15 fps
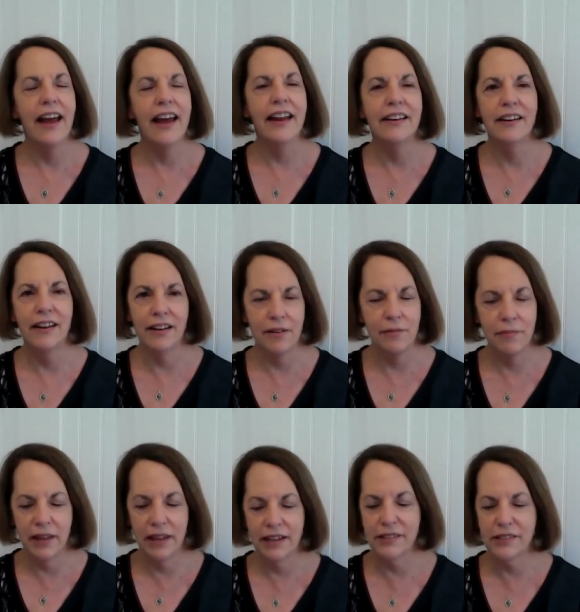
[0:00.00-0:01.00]
and I
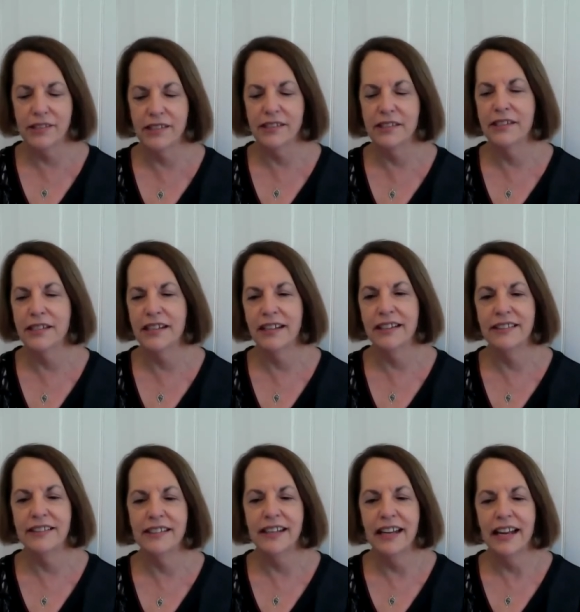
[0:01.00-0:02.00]
had um, an
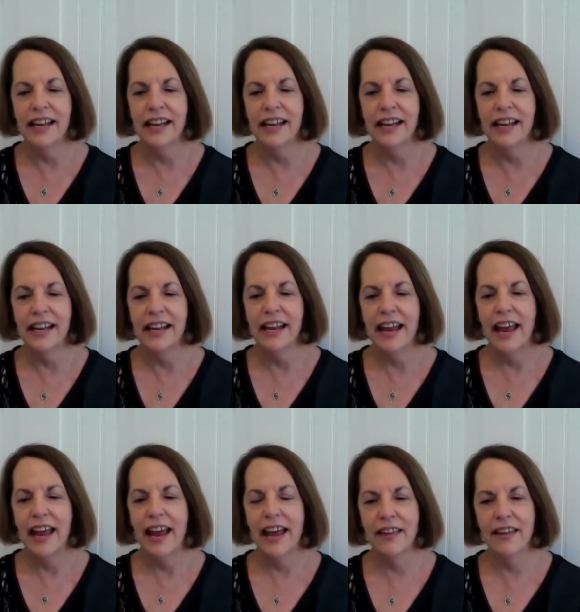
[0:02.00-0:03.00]
assistant.
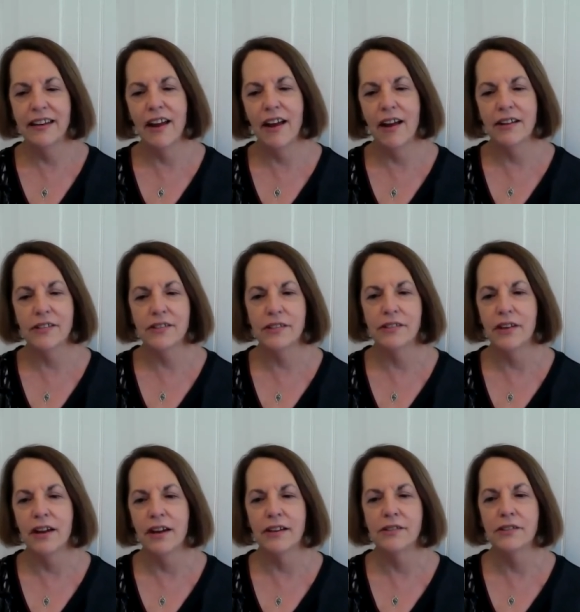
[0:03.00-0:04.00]
And then I,
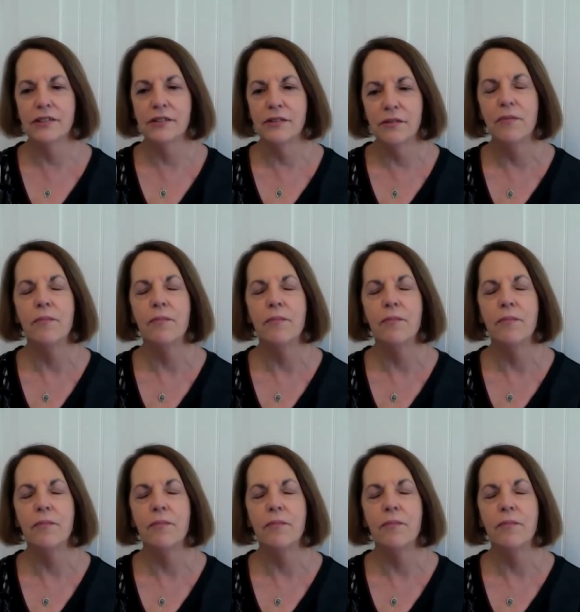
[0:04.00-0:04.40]
I,